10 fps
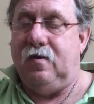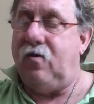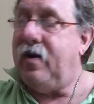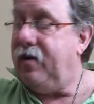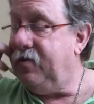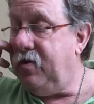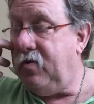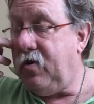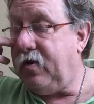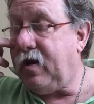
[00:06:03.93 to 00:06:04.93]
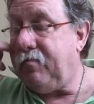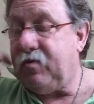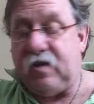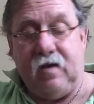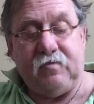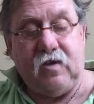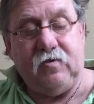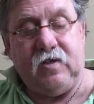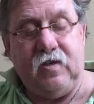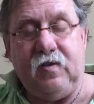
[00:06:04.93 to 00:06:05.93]
Alright, and you heard a couple times I
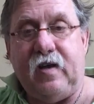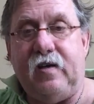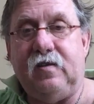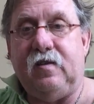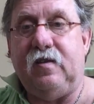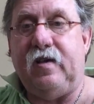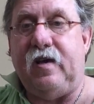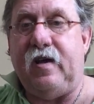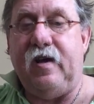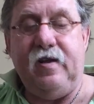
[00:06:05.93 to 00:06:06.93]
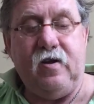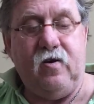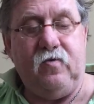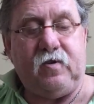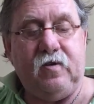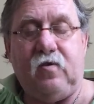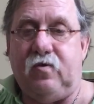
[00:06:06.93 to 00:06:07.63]
was hitting that A note